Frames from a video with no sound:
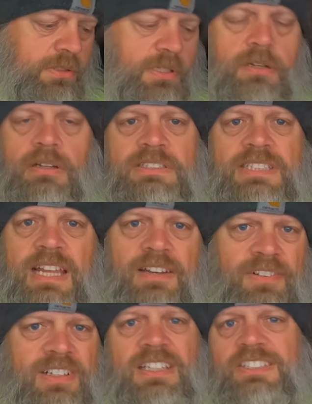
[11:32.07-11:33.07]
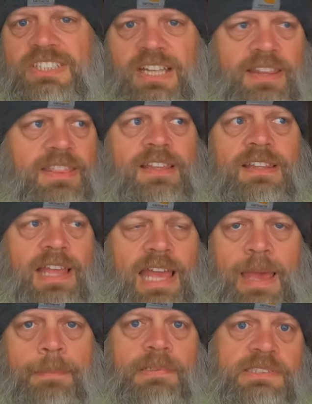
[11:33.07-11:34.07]
you know, it's kind of a cliche thing that
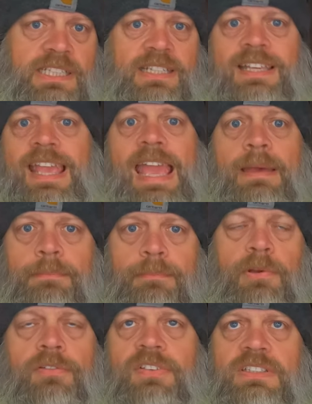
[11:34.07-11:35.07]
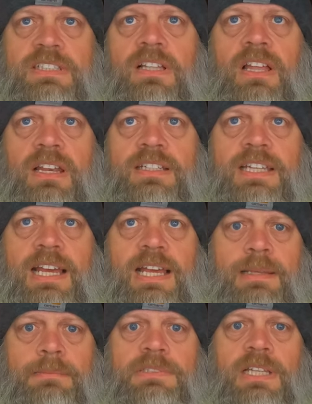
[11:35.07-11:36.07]
happens at camp movies a lot of
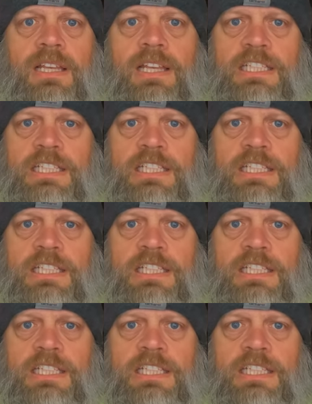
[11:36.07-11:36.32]
times,